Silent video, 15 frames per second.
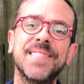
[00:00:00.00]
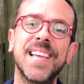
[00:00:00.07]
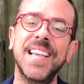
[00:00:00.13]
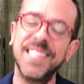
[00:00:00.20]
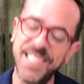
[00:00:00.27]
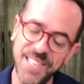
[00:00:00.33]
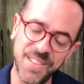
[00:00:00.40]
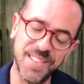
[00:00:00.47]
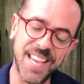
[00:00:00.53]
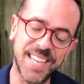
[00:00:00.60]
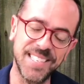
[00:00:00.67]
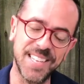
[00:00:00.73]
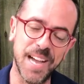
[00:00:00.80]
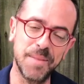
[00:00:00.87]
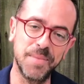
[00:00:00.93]
Until
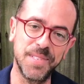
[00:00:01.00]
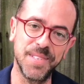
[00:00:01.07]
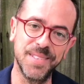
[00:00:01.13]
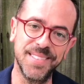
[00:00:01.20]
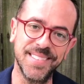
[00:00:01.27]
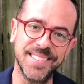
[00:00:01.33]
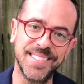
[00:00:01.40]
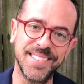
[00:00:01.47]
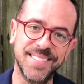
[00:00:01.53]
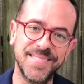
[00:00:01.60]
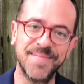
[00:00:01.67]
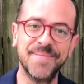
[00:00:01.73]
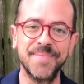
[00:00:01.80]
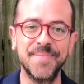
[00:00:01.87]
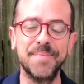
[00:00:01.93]
next time, students.
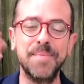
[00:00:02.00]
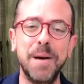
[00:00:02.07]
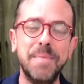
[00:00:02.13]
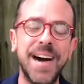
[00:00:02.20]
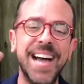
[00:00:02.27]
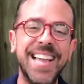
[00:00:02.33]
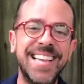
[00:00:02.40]
Bye-bye.